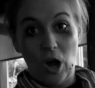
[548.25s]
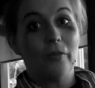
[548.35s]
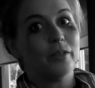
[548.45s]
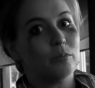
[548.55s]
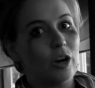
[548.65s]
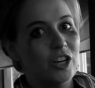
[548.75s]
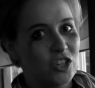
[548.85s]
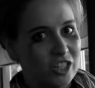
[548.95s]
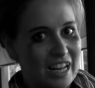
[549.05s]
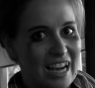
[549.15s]
Got the
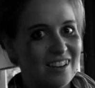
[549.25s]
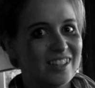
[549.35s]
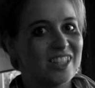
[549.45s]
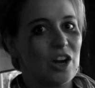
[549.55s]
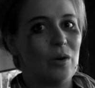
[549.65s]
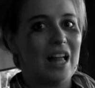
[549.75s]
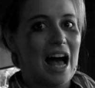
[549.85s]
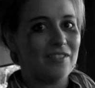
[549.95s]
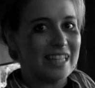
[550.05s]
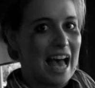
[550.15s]
brochure now, so I'll
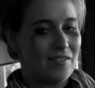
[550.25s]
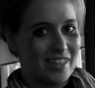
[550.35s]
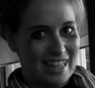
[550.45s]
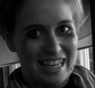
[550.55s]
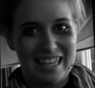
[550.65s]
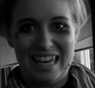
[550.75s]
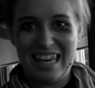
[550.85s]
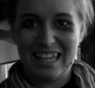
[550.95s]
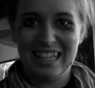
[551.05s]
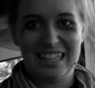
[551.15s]
have to have a thinky
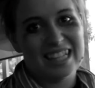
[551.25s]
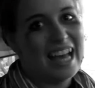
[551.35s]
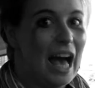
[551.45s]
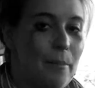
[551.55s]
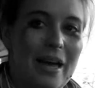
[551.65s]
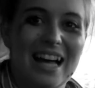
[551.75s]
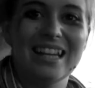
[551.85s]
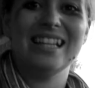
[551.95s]
about